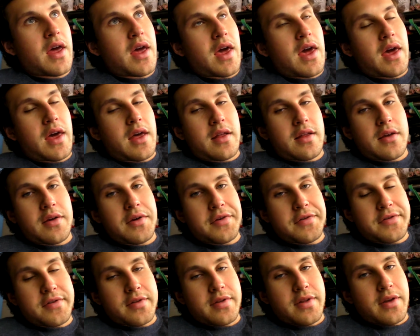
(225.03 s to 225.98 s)
And
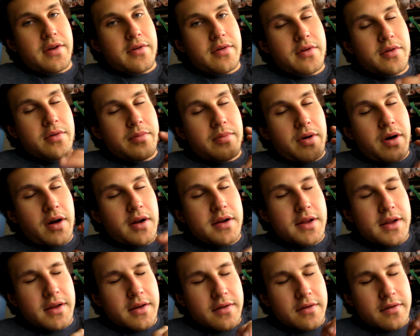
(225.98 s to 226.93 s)
here's the deal, your
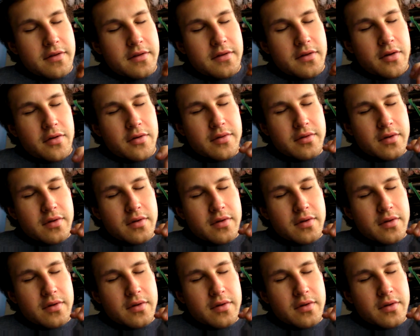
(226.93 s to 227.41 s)
body is so,